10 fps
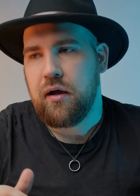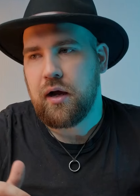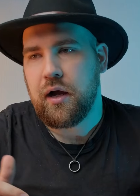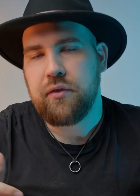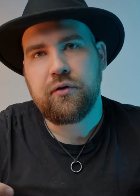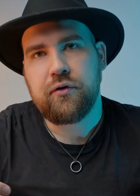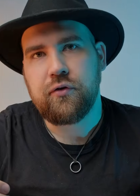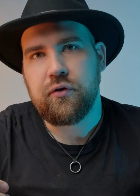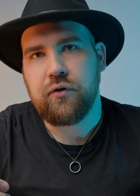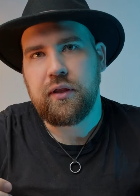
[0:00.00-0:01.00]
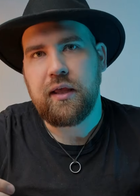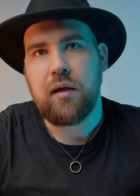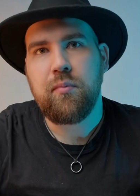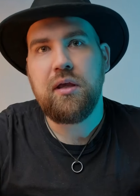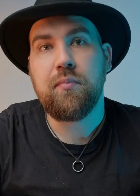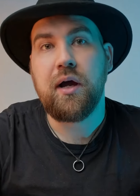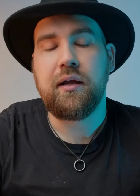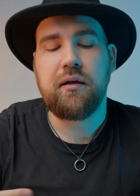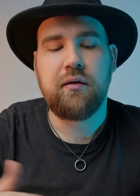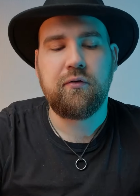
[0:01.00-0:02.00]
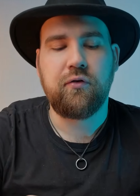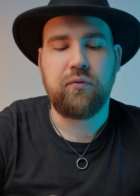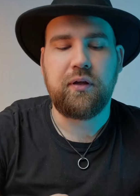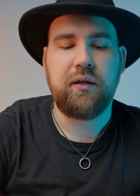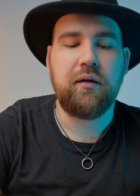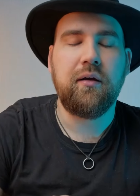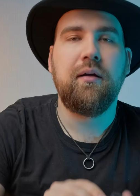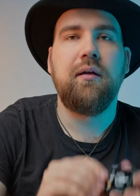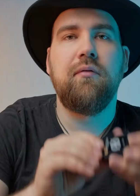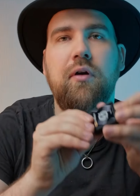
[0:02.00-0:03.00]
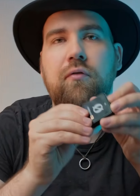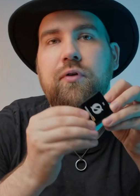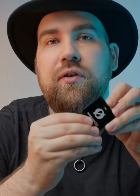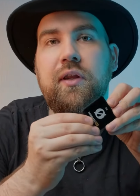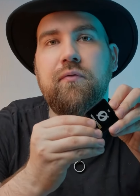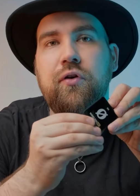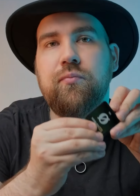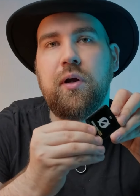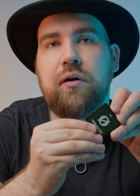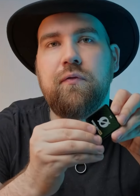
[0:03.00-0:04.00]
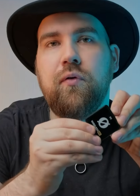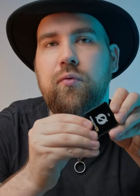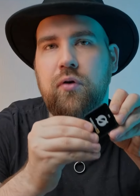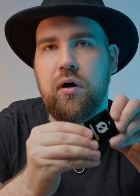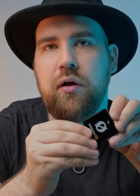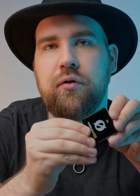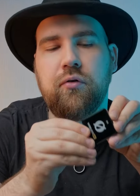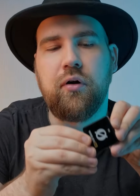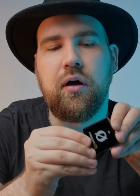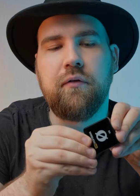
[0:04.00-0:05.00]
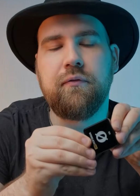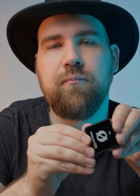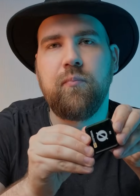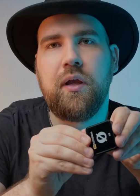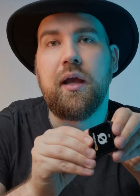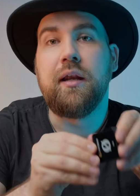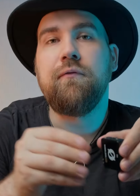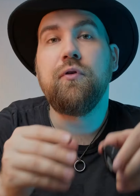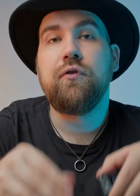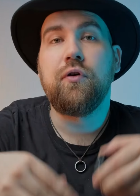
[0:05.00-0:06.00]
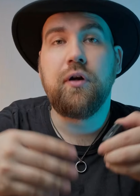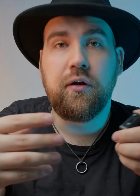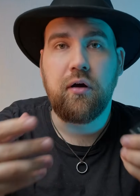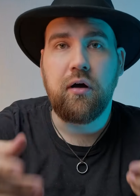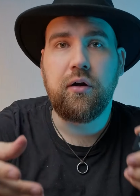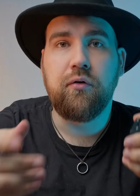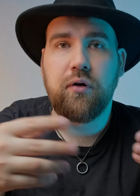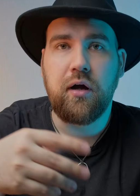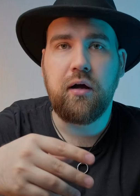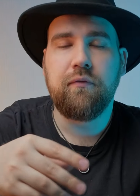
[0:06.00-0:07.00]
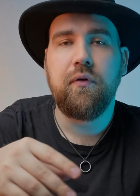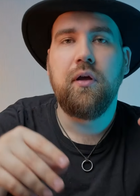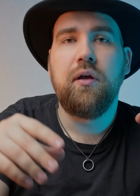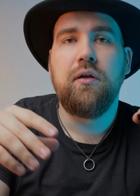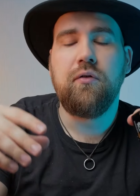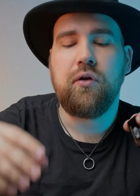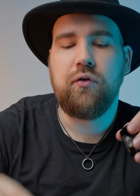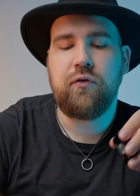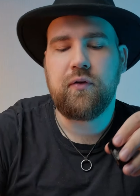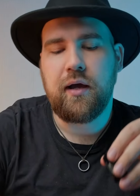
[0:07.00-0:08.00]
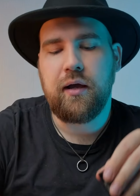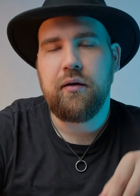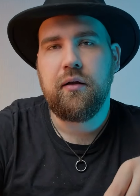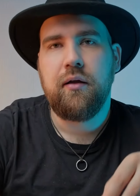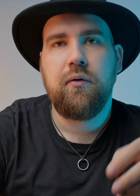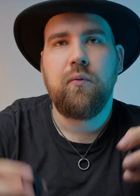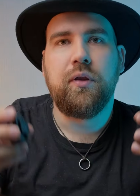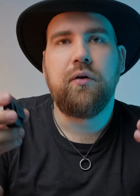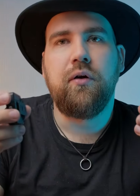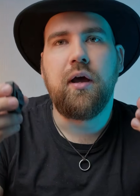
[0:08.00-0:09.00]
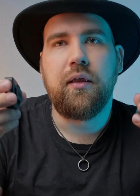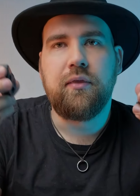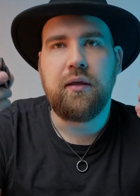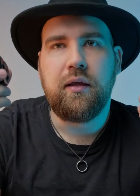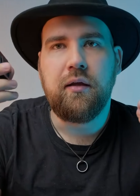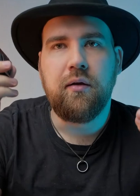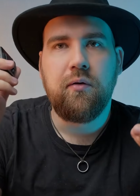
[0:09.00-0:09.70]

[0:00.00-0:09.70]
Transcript: either turn the ME mic, so the receiver's microphone, on or off. And if you turn it on or off, you can decide whether or not the